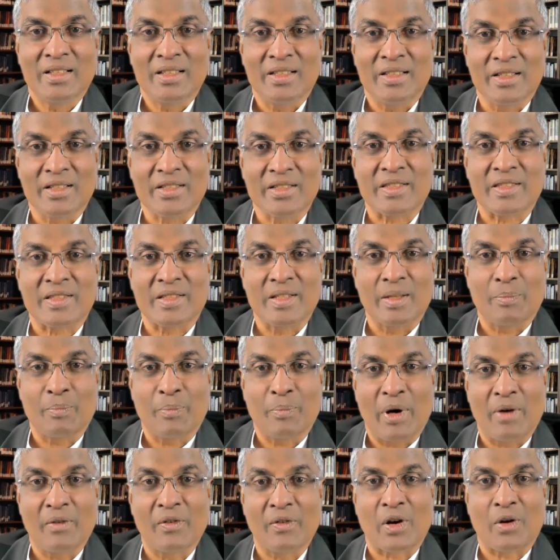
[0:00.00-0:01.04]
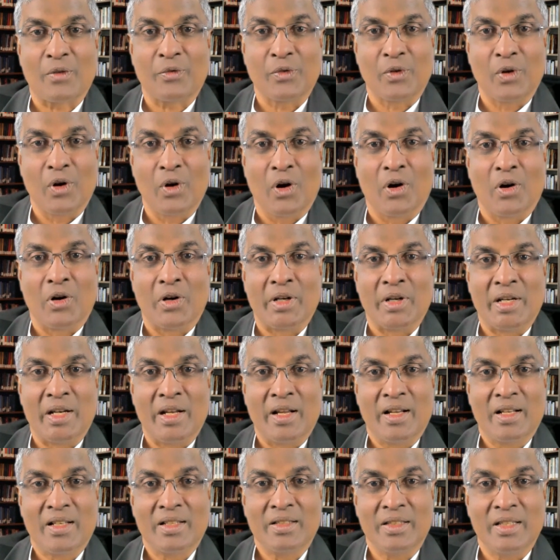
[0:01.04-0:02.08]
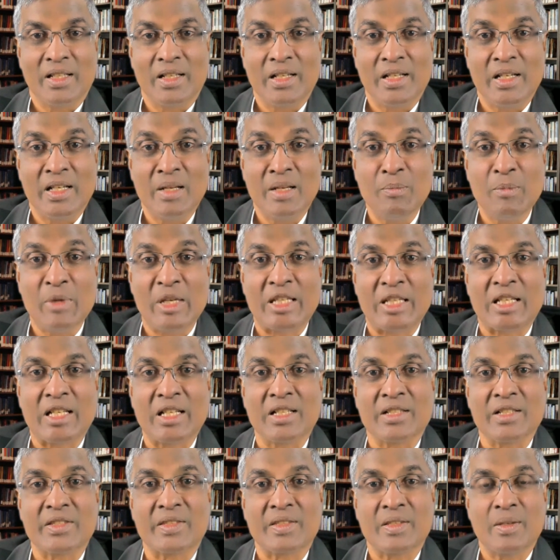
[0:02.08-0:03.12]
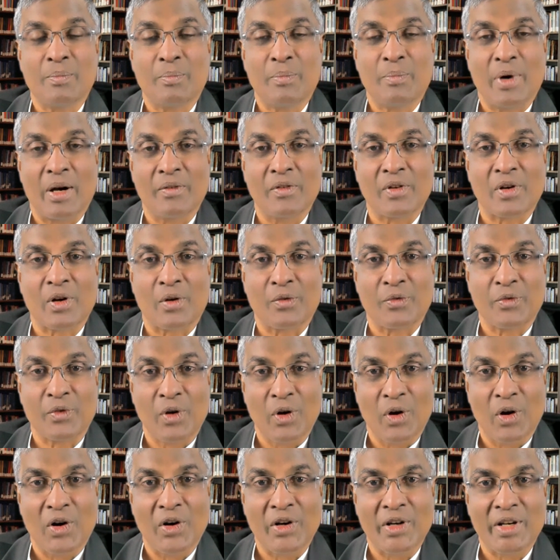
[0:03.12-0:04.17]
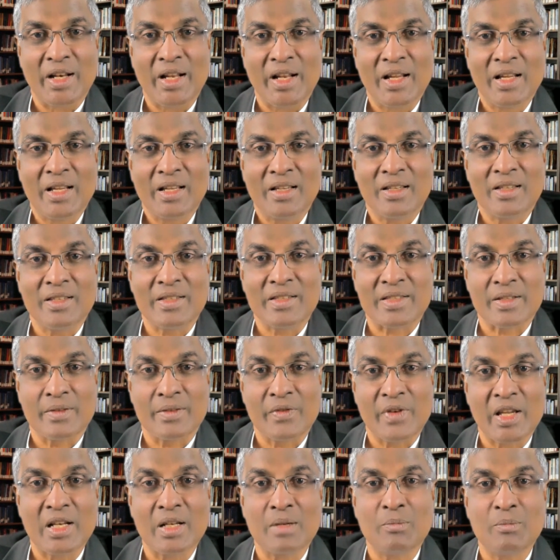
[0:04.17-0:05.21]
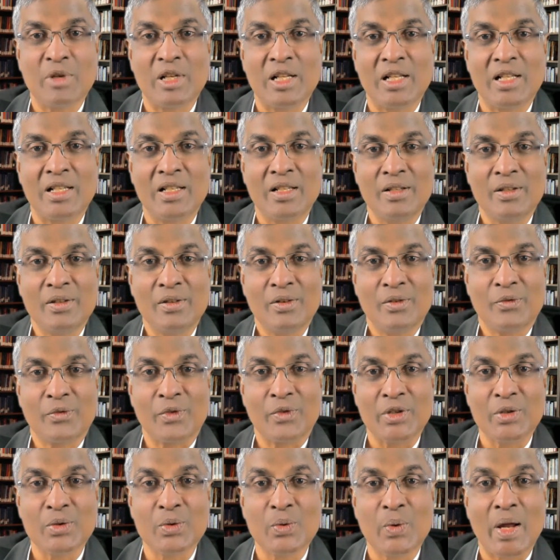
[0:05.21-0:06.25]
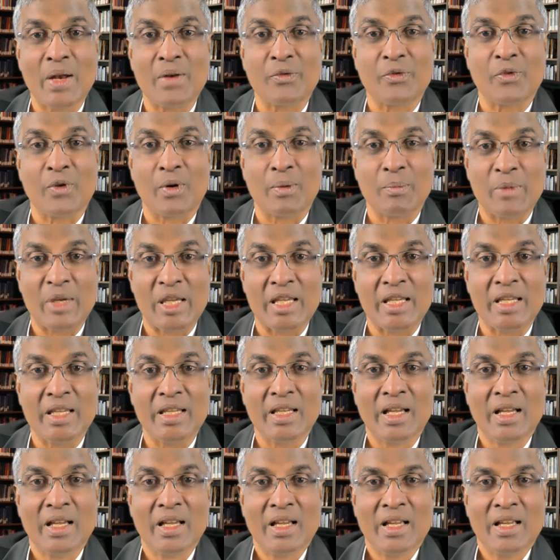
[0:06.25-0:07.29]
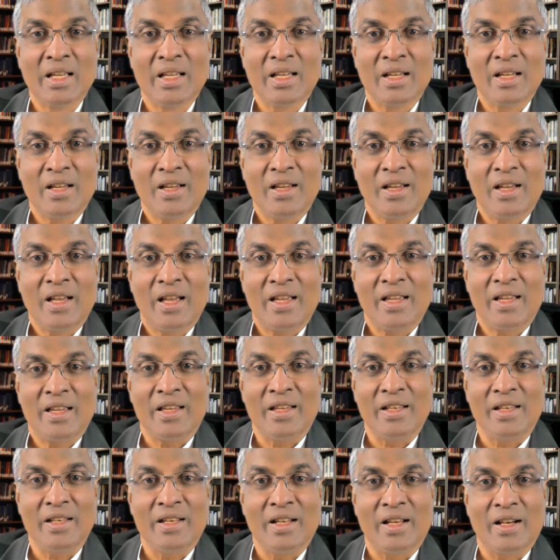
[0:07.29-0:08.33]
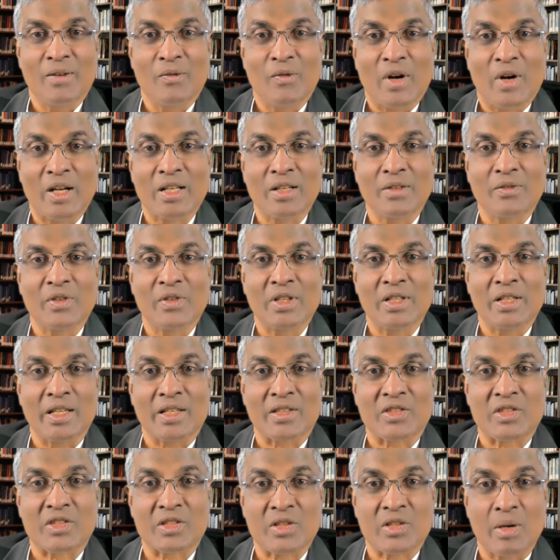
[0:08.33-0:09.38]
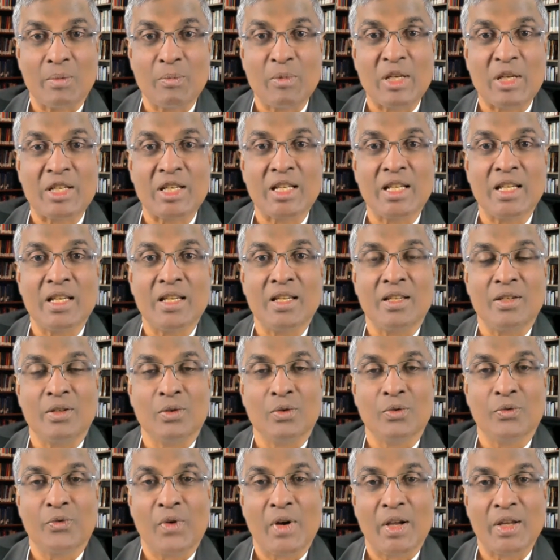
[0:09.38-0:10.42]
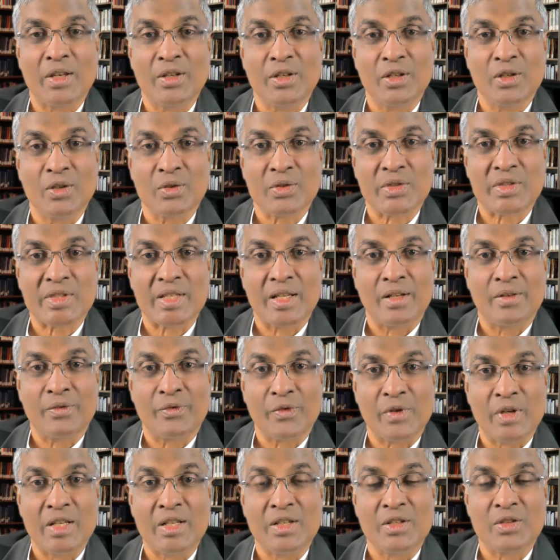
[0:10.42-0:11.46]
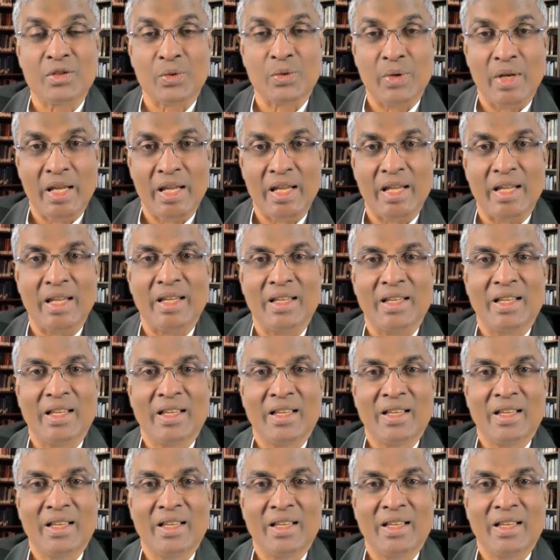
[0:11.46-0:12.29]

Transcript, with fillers: Yes, the power of God, the limitless power of God, is available for you and for me. In uh, whatever extremity you find yourself in today,